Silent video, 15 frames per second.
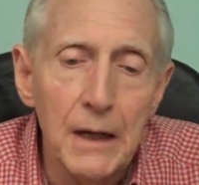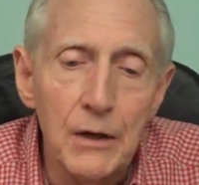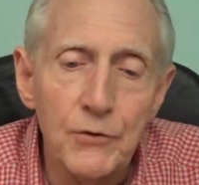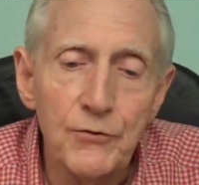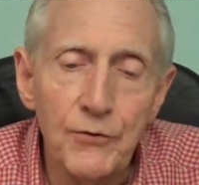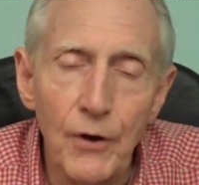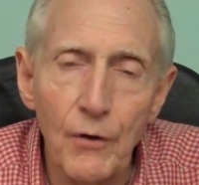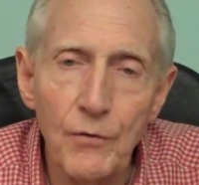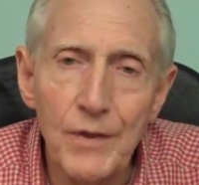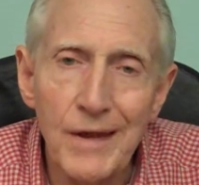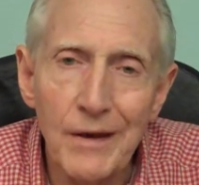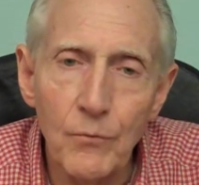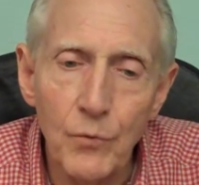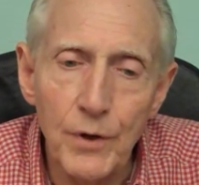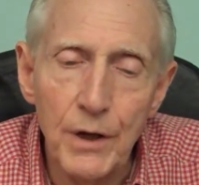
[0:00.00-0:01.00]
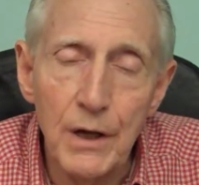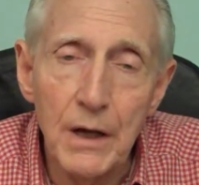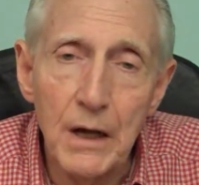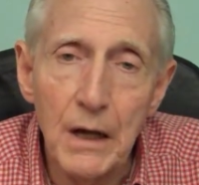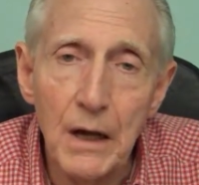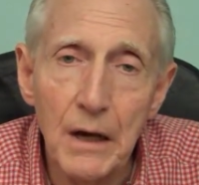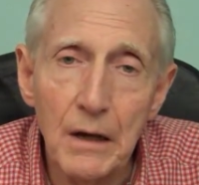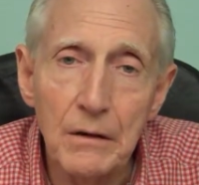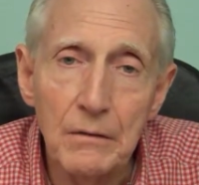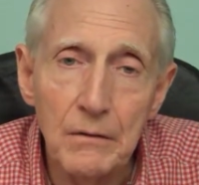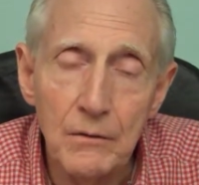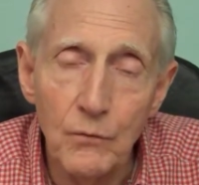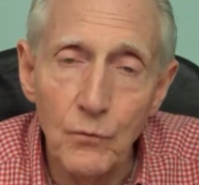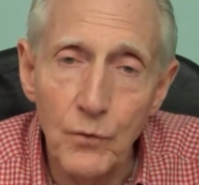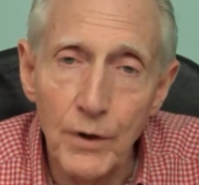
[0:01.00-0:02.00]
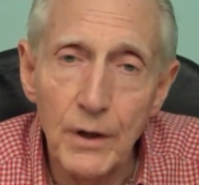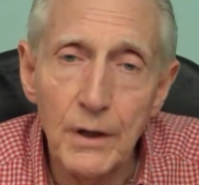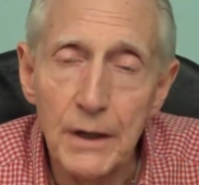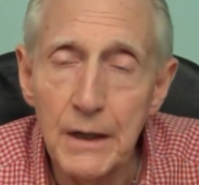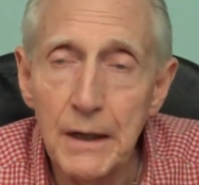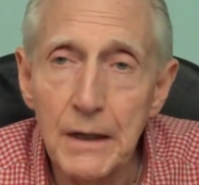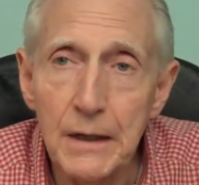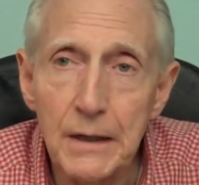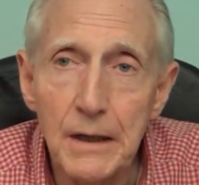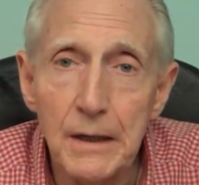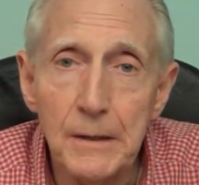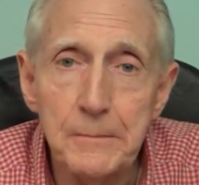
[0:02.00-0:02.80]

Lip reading: so that we can really